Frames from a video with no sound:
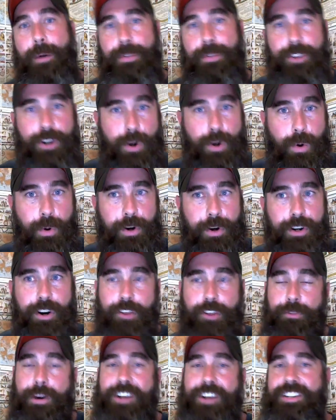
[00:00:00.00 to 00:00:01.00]
the corn or
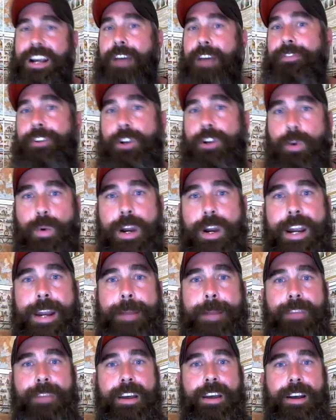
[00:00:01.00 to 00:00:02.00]
thresh out the
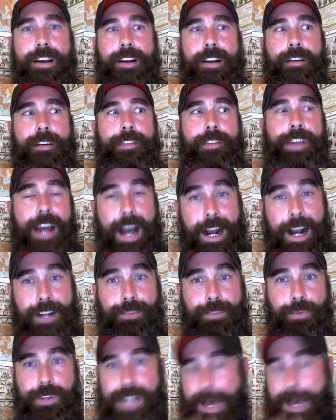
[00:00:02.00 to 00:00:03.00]
grain, the
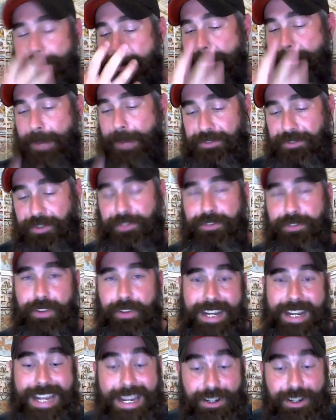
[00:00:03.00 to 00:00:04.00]
ox would not be muzzled so
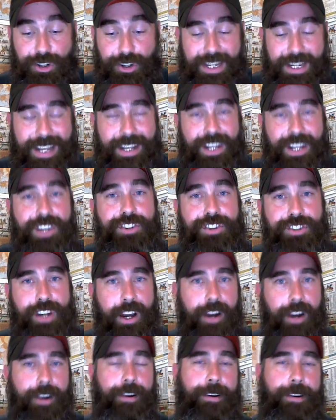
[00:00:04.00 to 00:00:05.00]
that he could get his
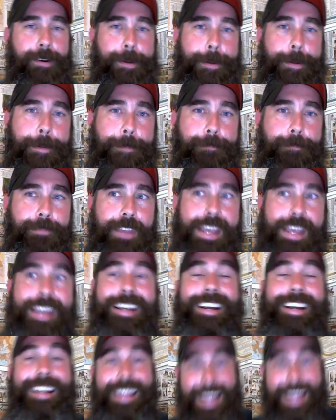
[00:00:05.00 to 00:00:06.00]
share. He
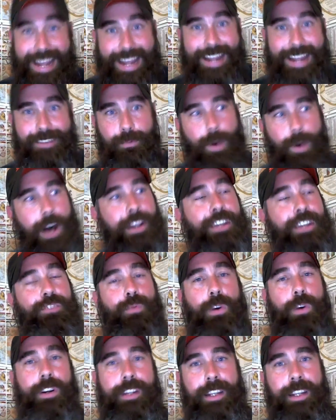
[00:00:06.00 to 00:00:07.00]
could eat while he's
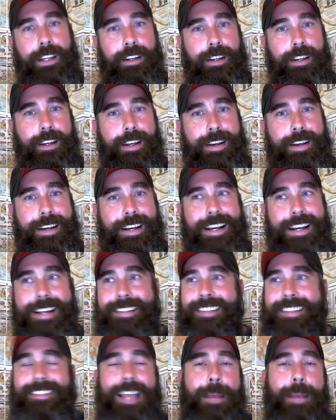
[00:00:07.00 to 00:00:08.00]
working. It's
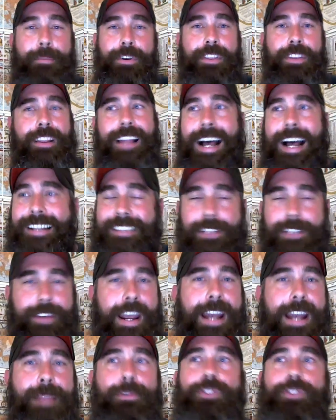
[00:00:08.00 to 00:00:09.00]
the same with lots of
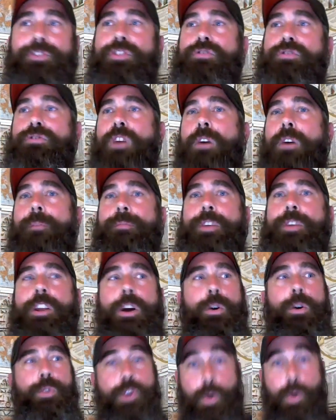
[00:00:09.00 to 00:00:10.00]
animals. You don't, you
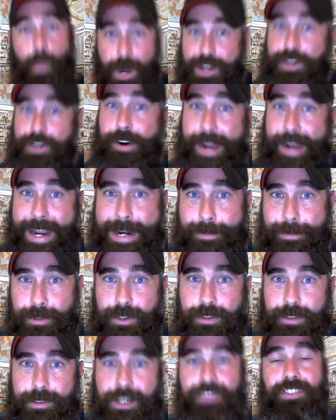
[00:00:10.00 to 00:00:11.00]
know, you want your
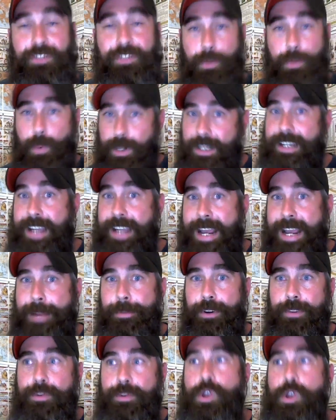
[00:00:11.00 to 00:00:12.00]
animal because it's a working
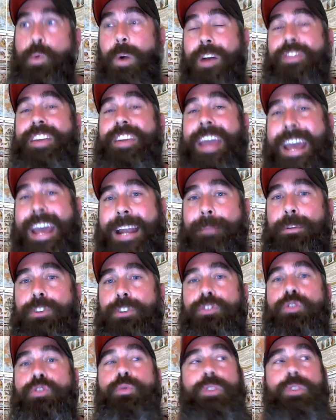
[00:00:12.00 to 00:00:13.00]
animal. You want the animal
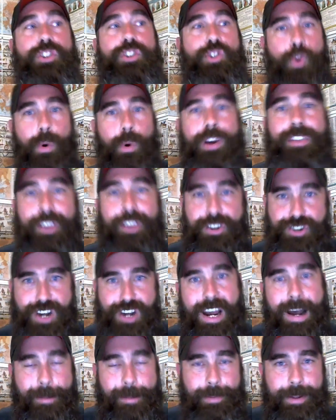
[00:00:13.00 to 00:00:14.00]
to enjoy their
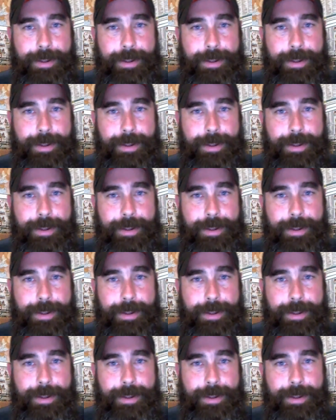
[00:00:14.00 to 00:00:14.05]
job.